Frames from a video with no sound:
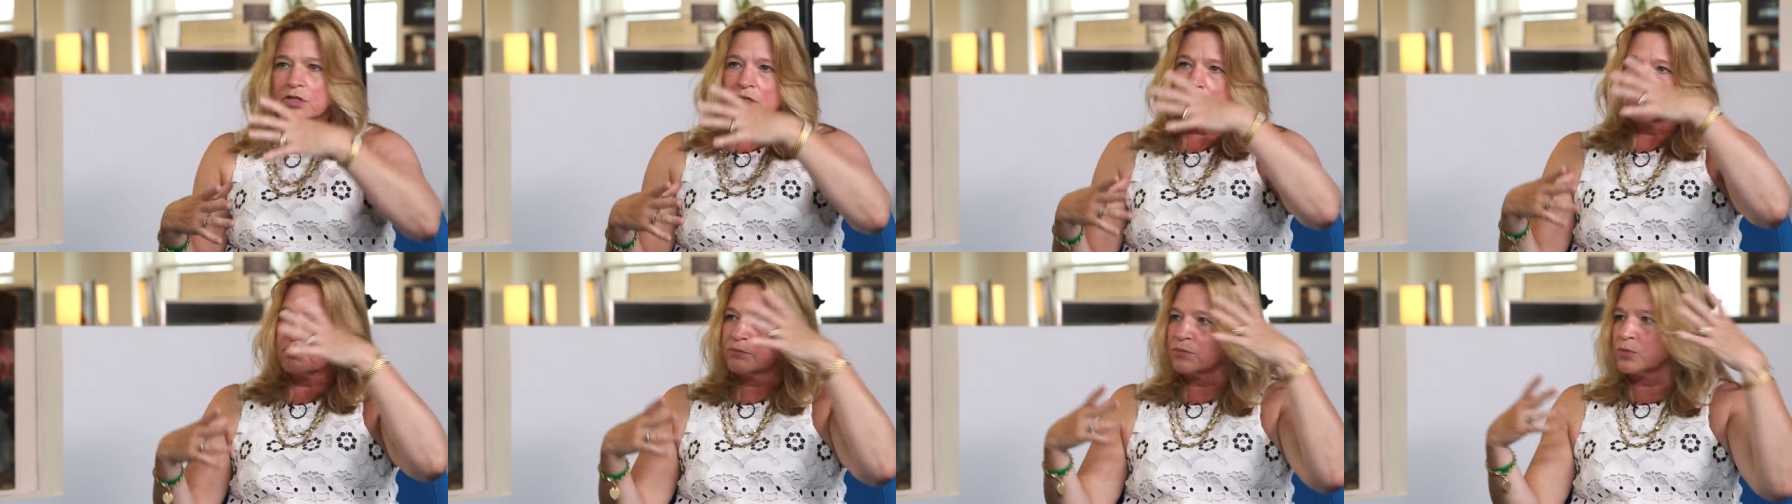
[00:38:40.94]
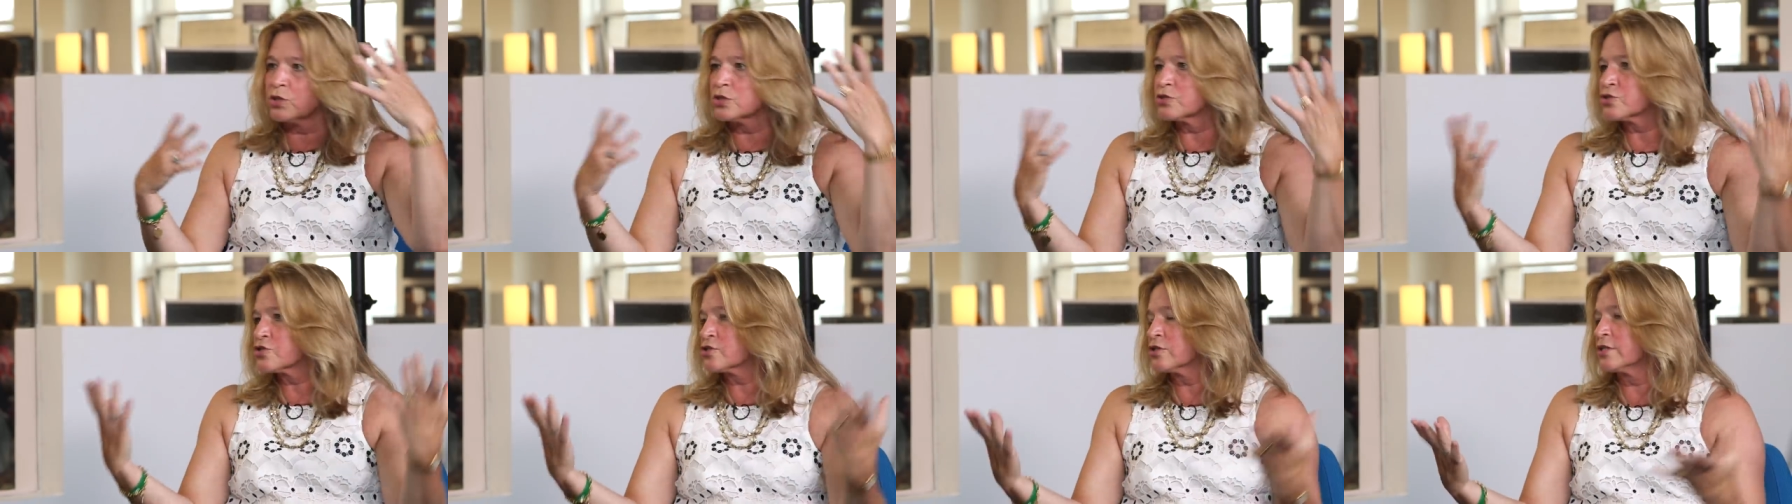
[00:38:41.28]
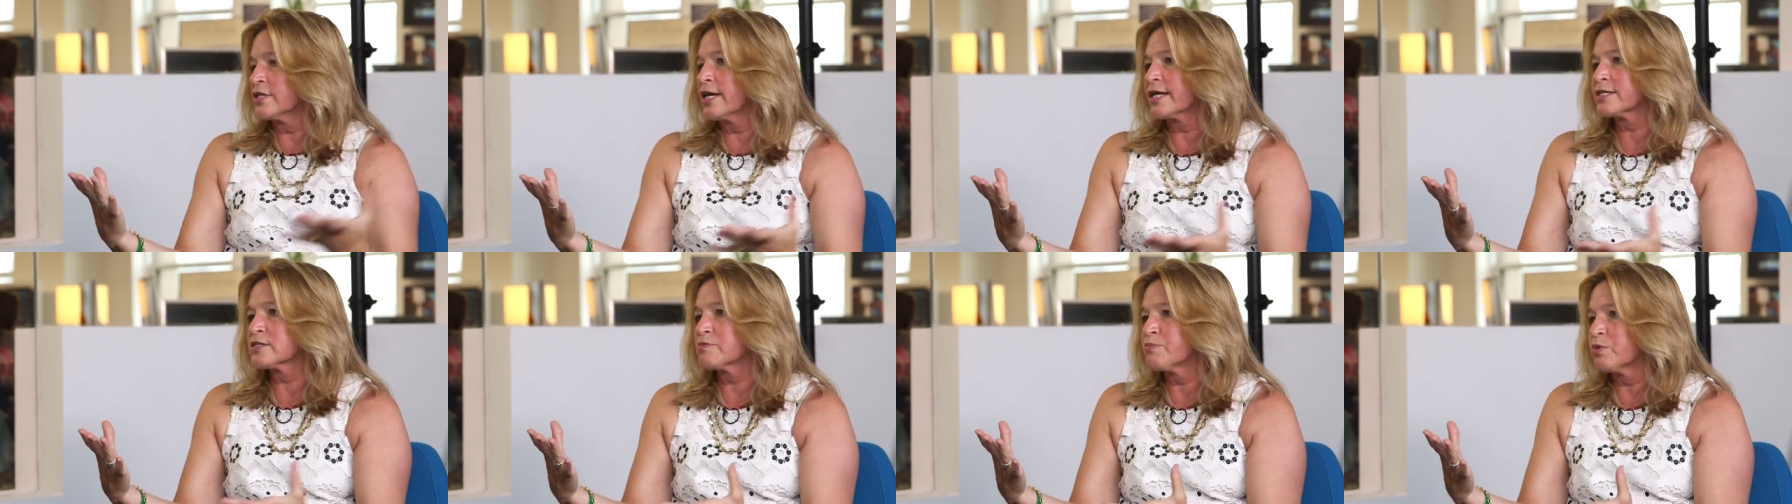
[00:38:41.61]
mm-hmm.
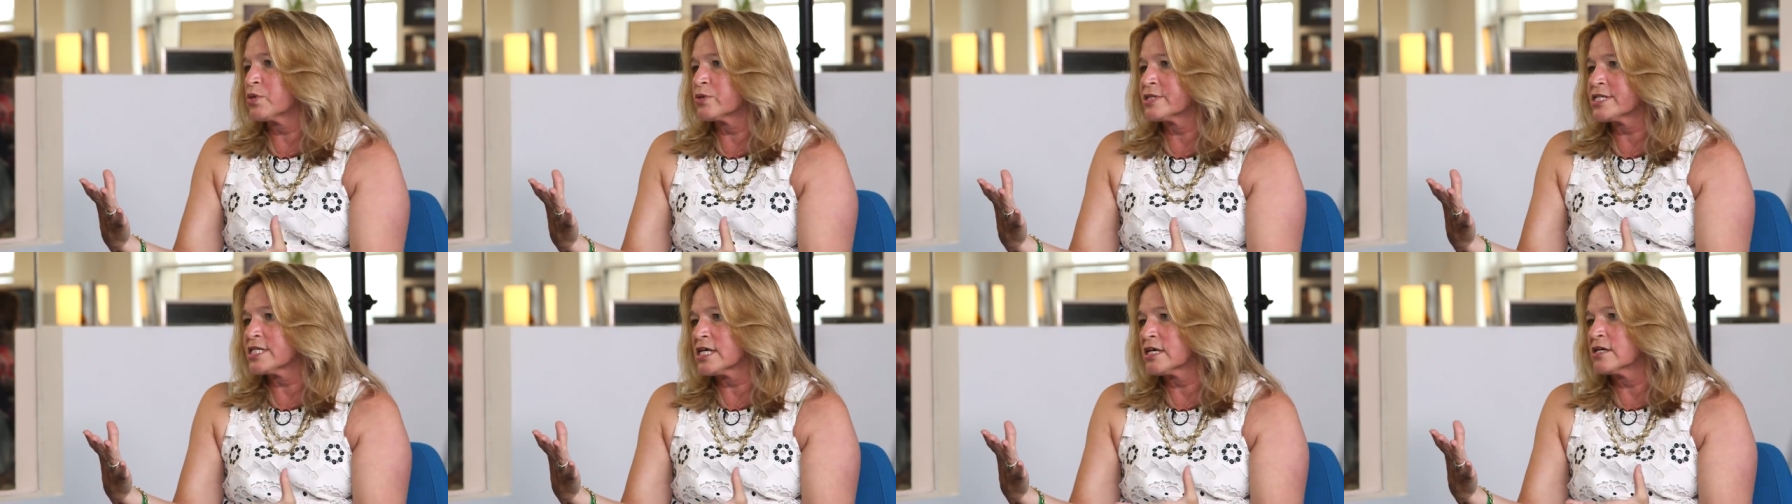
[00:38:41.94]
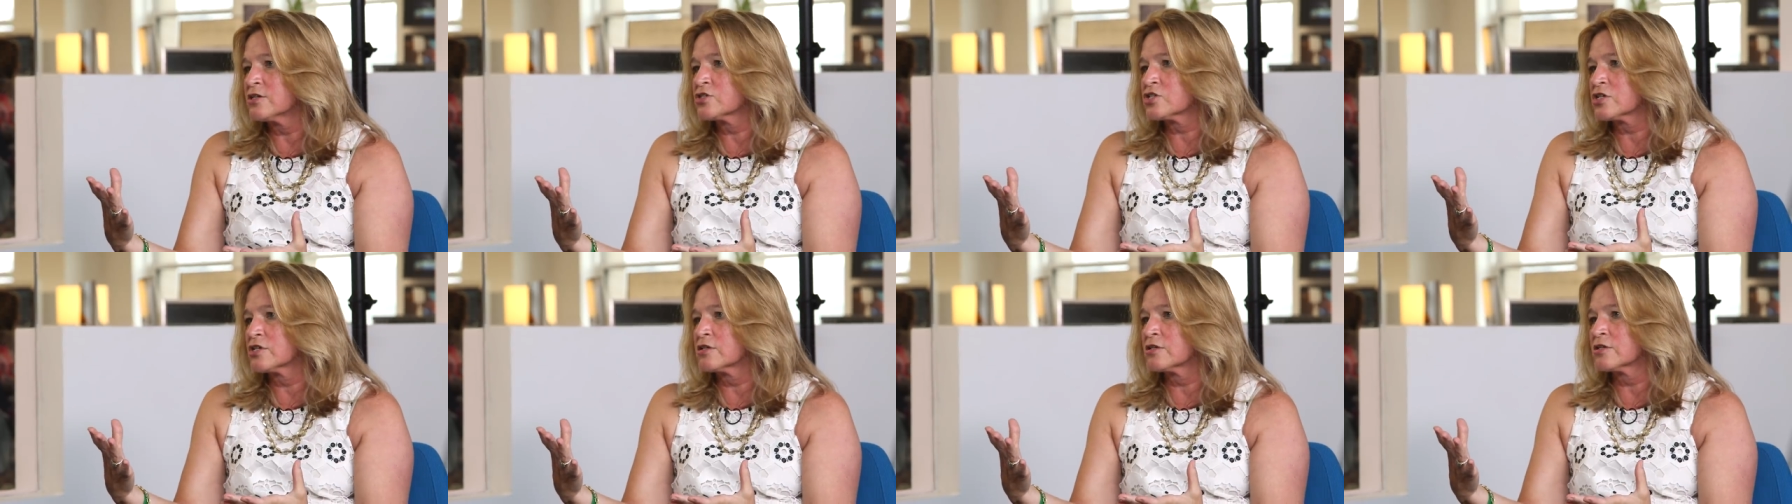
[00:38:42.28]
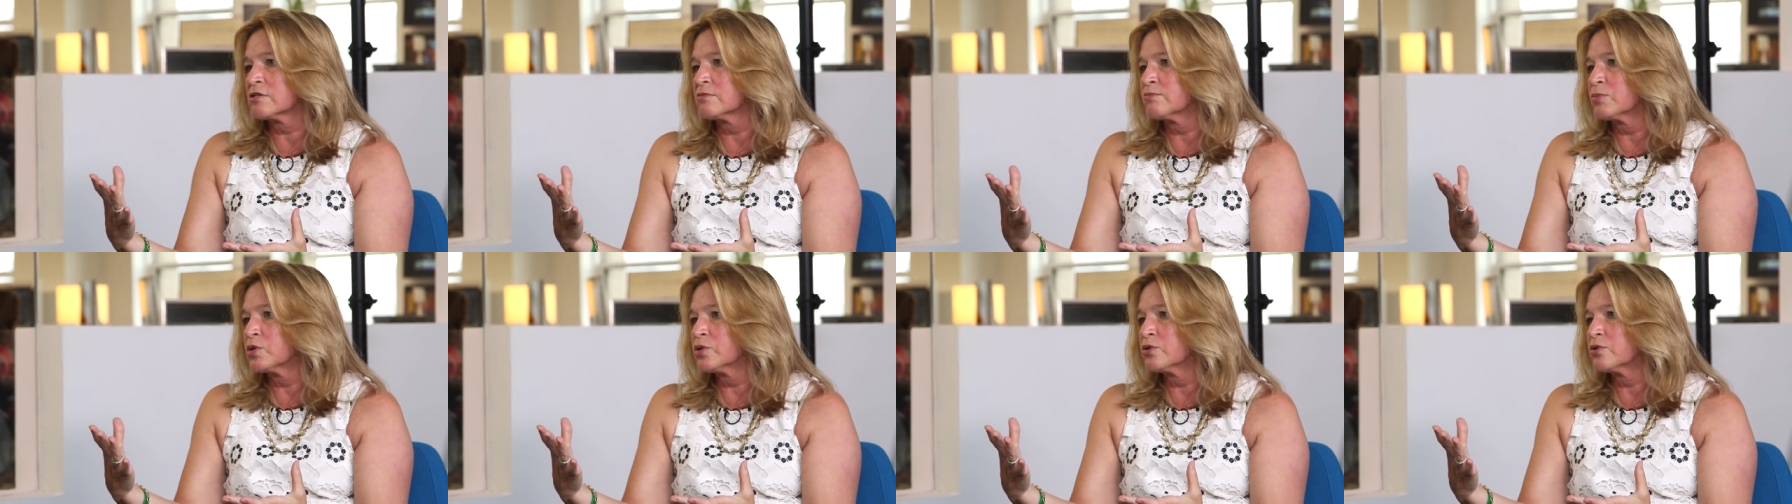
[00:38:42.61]
commercial exploitation of
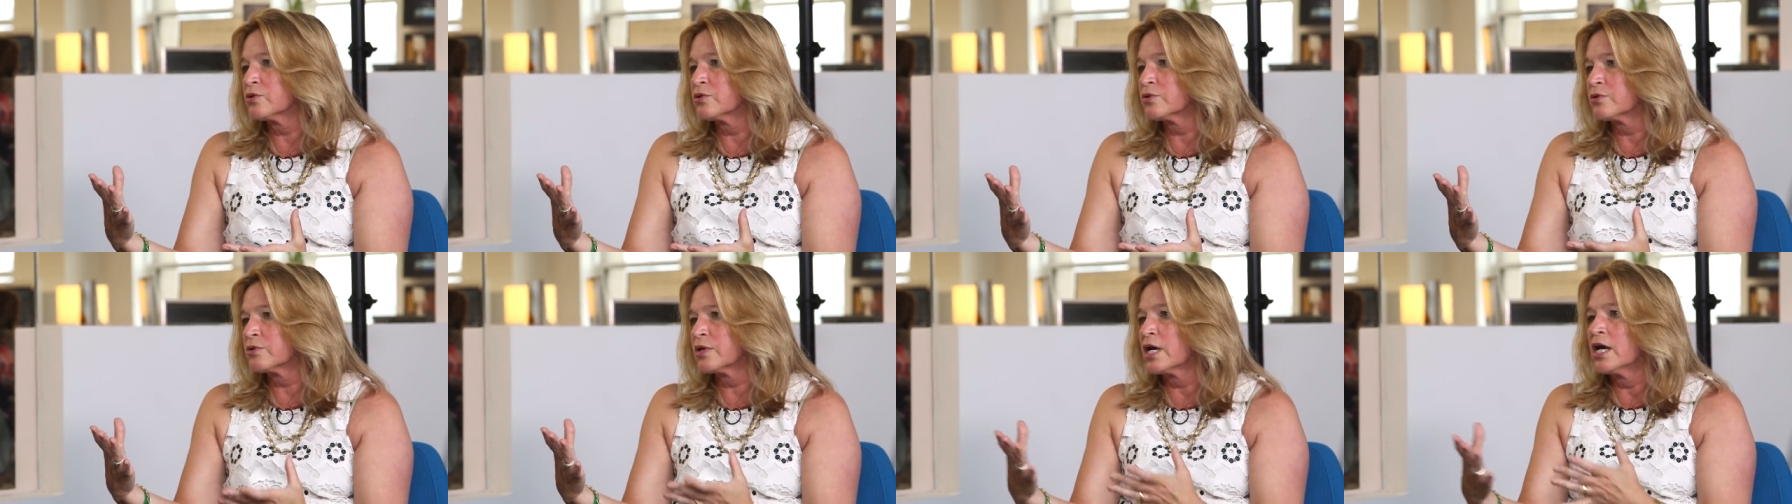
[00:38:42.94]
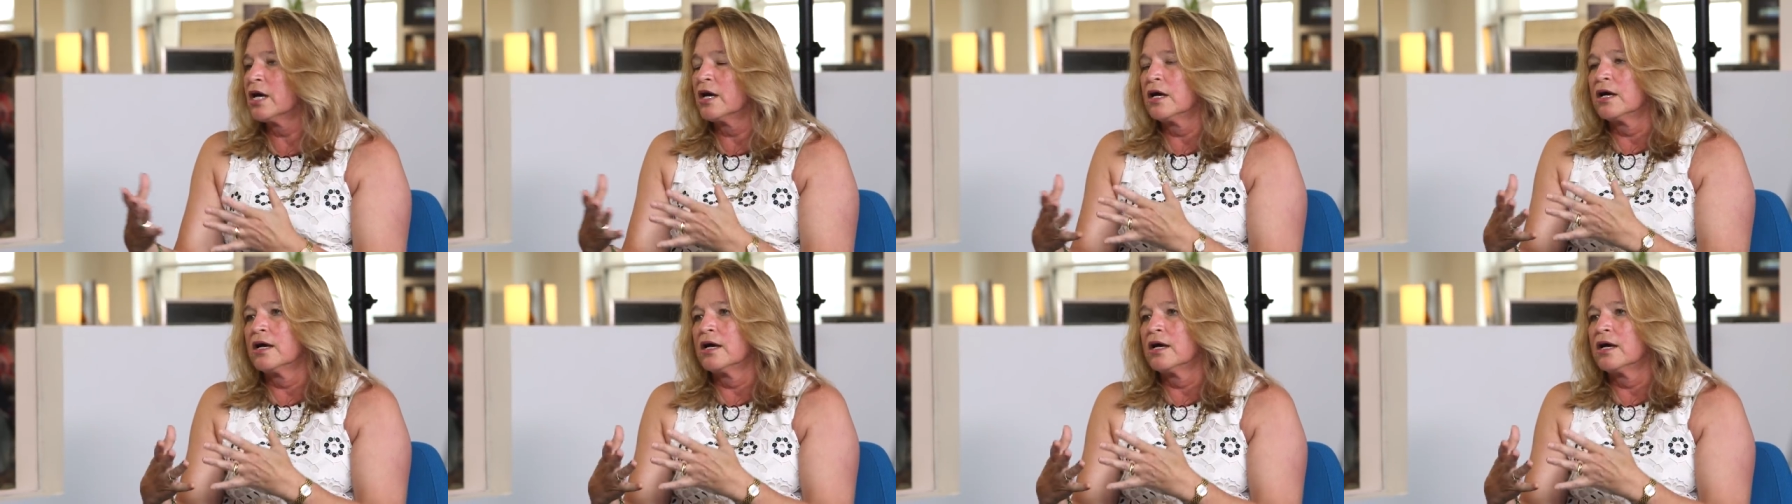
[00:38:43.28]
the moon,